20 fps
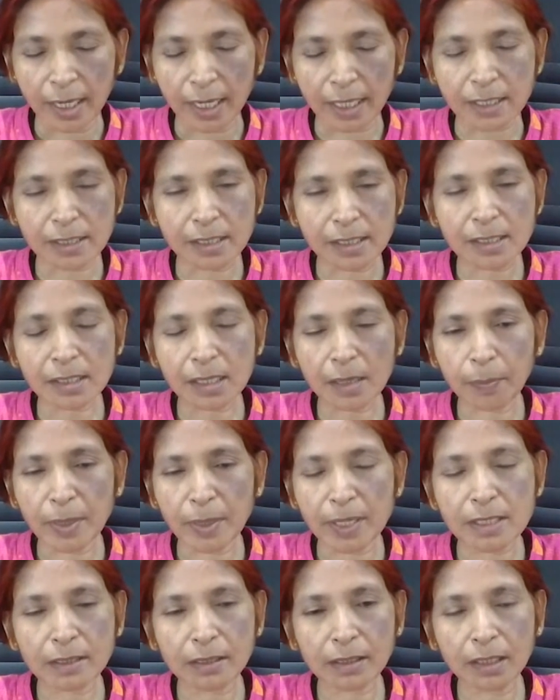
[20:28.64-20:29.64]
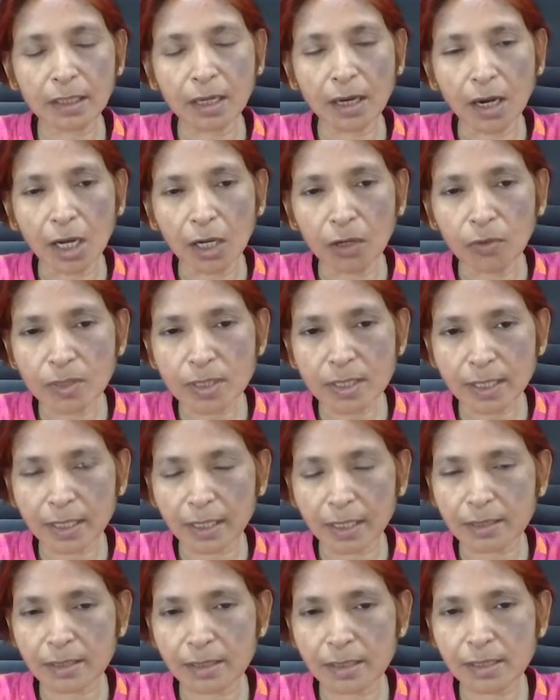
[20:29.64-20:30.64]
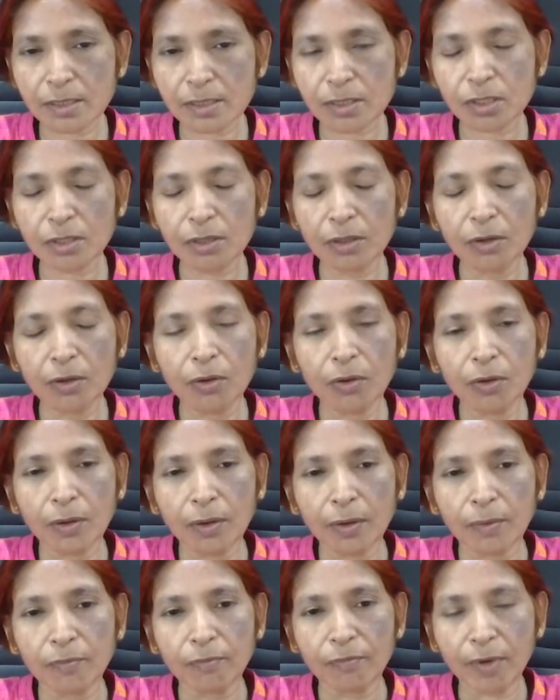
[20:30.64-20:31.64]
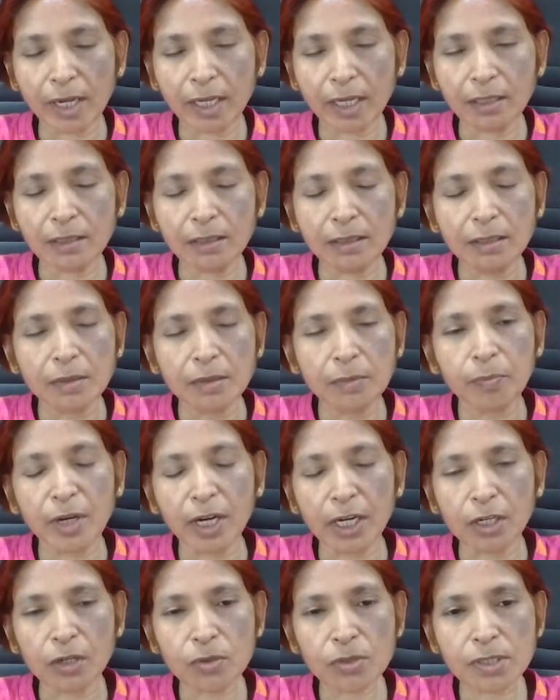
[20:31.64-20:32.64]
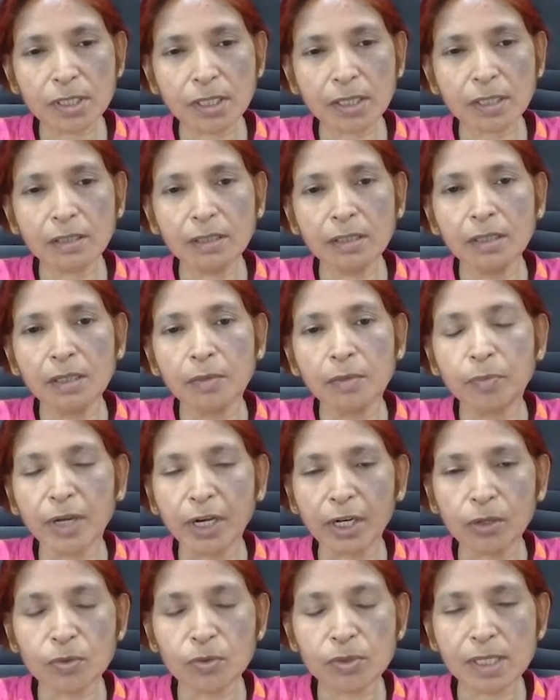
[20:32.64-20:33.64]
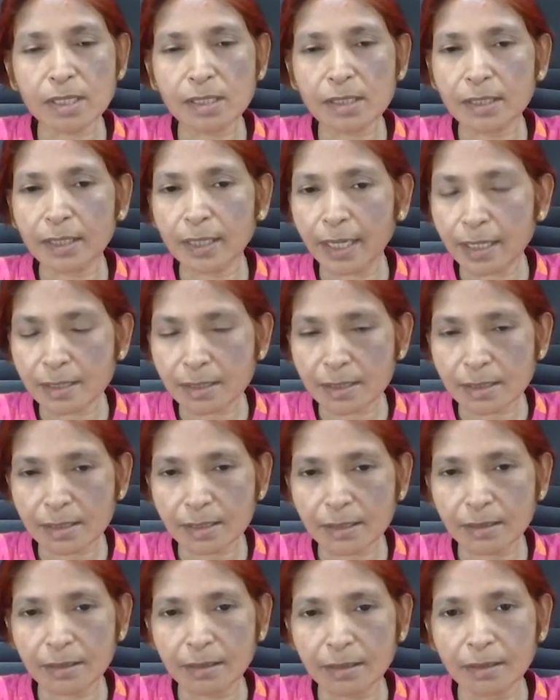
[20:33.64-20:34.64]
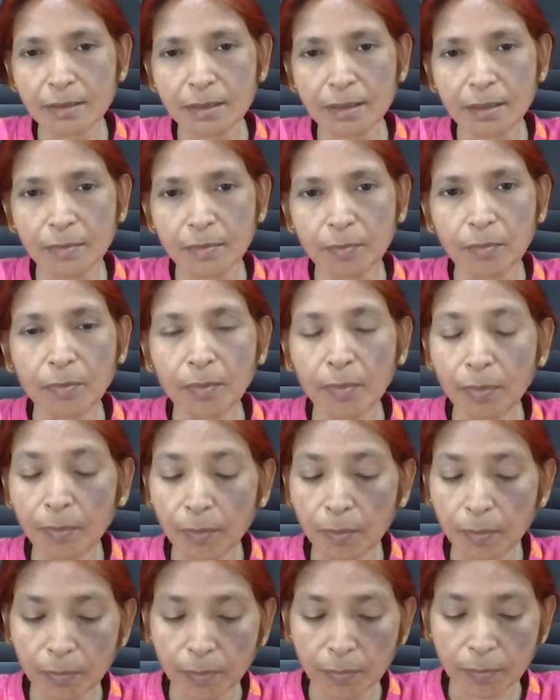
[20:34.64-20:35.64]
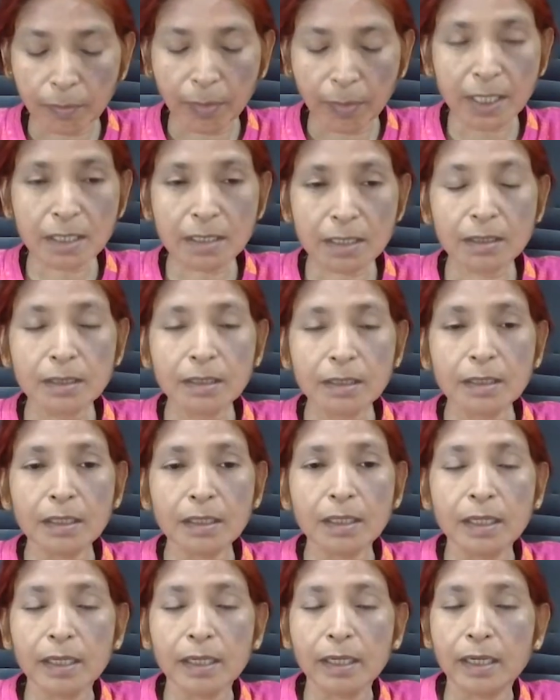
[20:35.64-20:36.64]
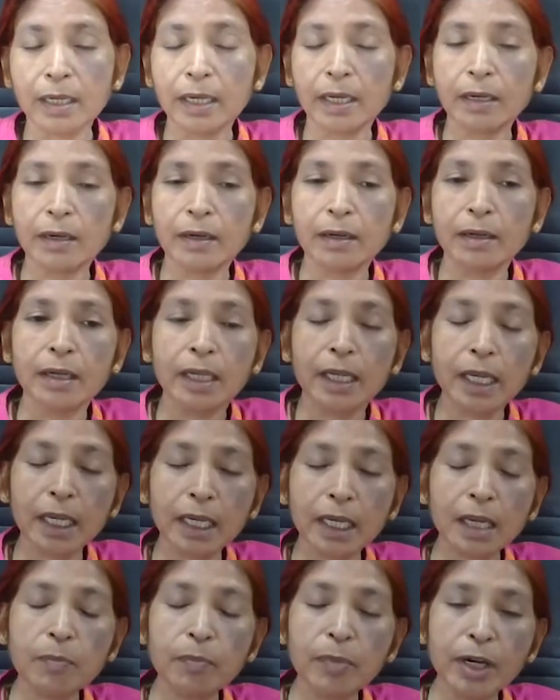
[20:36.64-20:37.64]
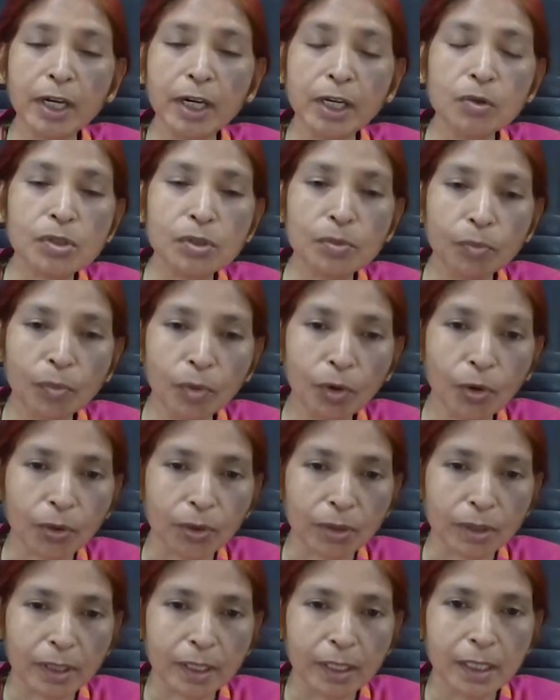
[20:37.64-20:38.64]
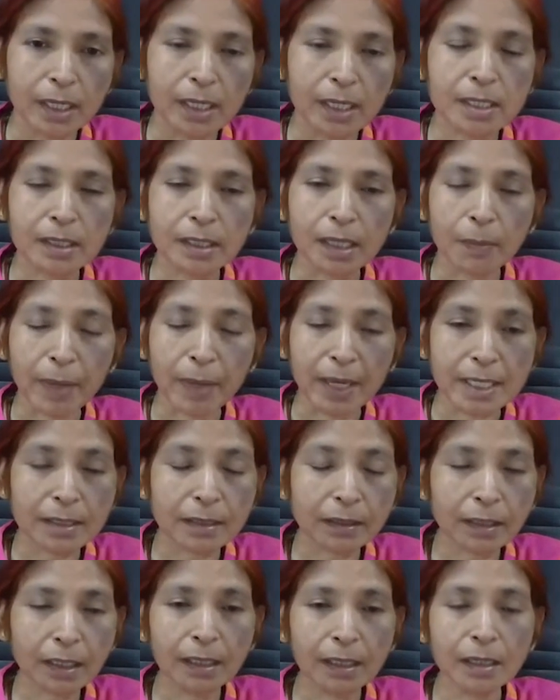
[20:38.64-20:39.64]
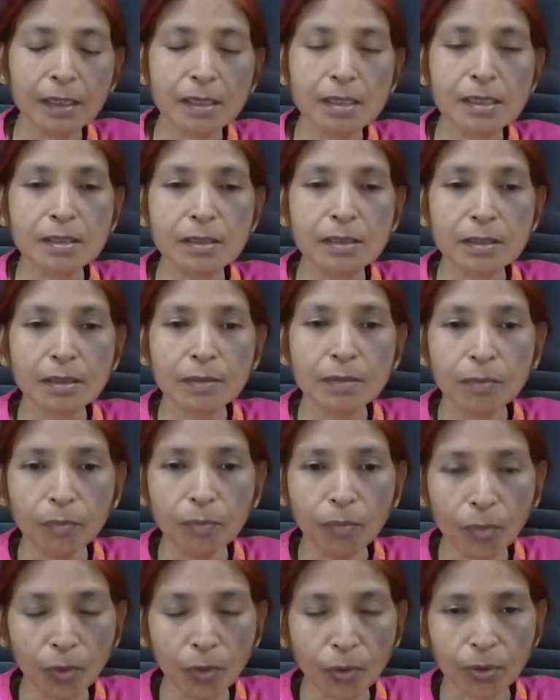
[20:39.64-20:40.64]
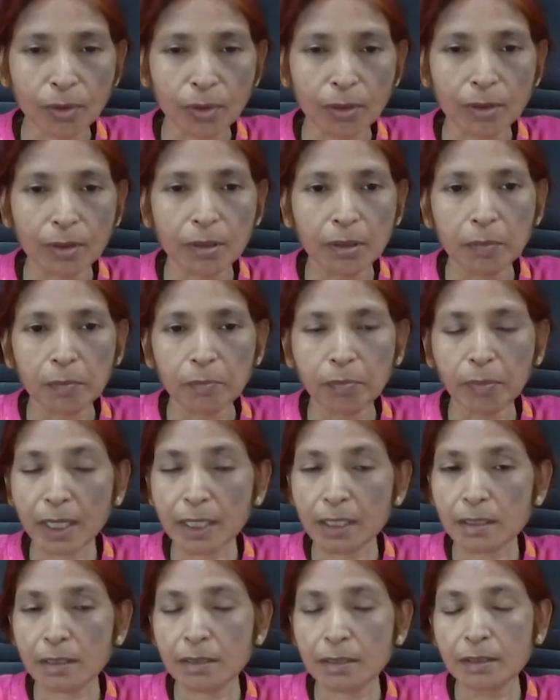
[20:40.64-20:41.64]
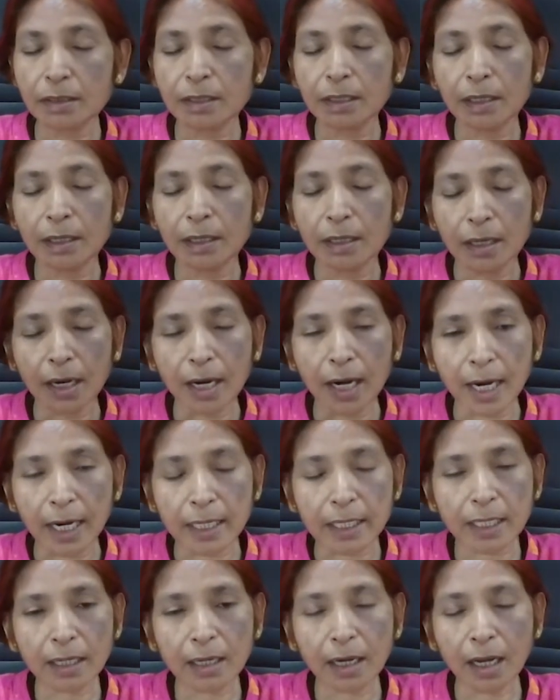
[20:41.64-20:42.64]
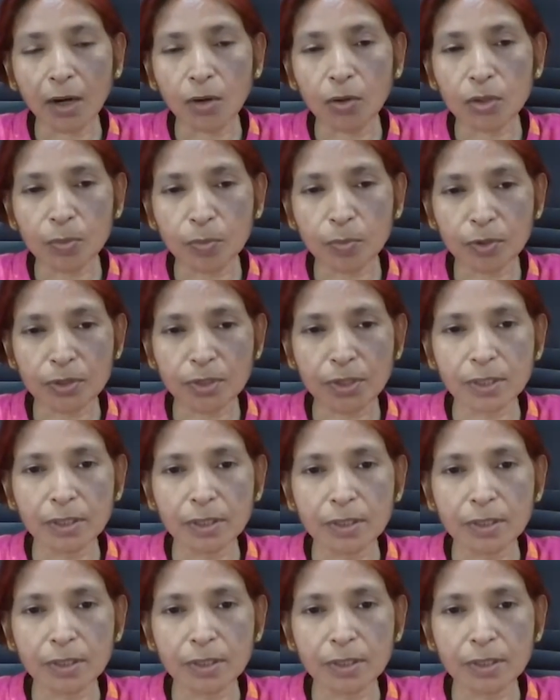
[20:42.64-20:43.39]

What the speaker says: Excess capacity always exists when producer produces less, but he can produce more. His capacity is more, but ideal output